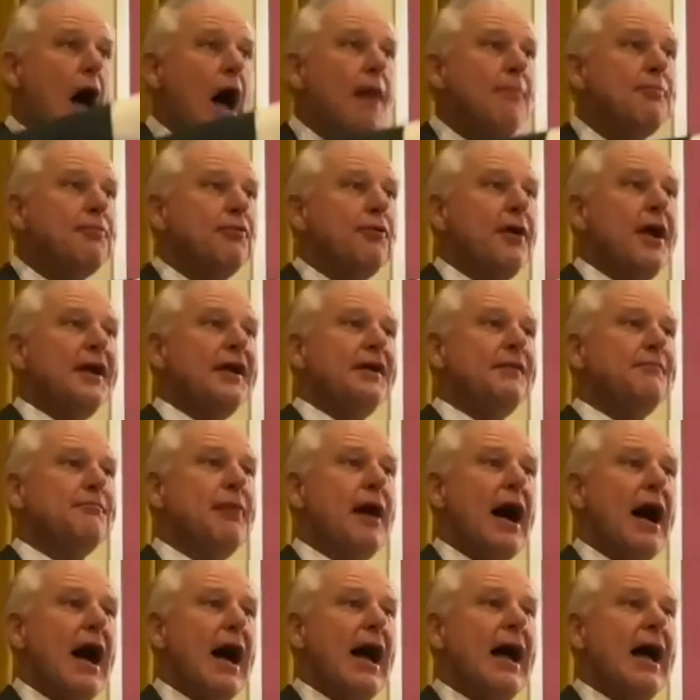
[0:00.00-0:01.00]
operated
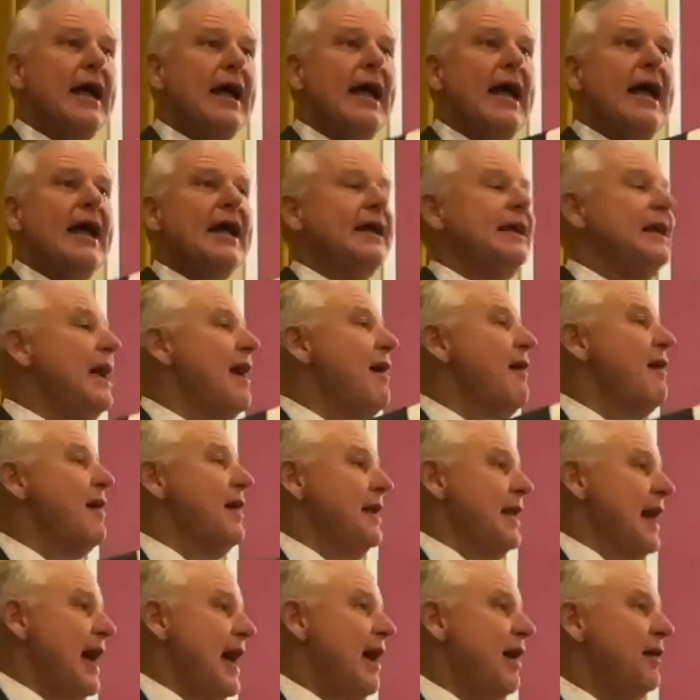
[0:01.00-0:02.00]
by and
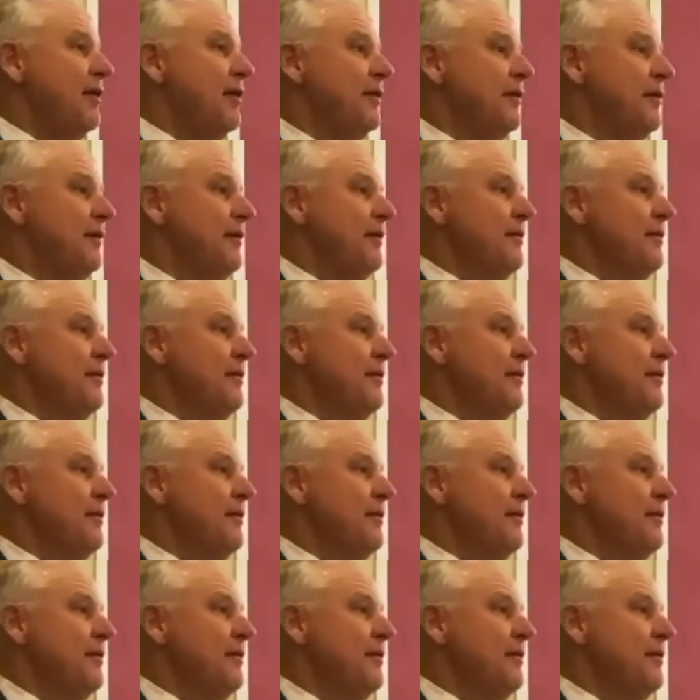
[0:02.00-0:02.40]
carried out